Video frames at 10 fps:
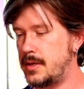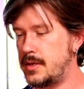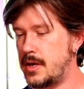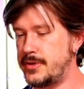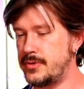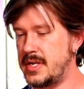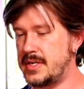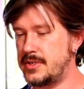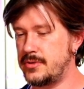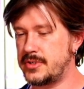Now I do need
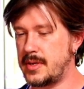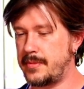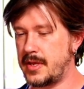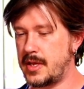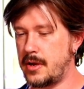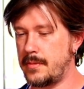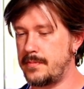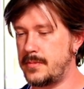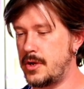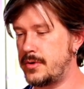to do something here.
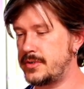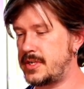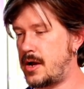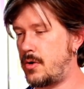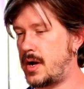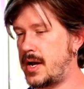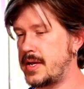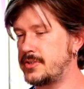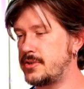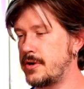Notice how I
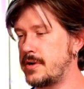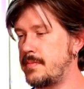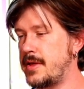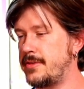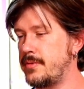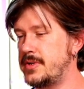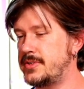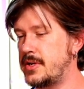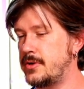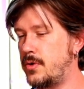started my 3
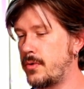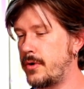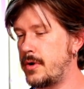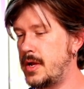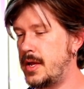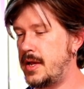stud corner,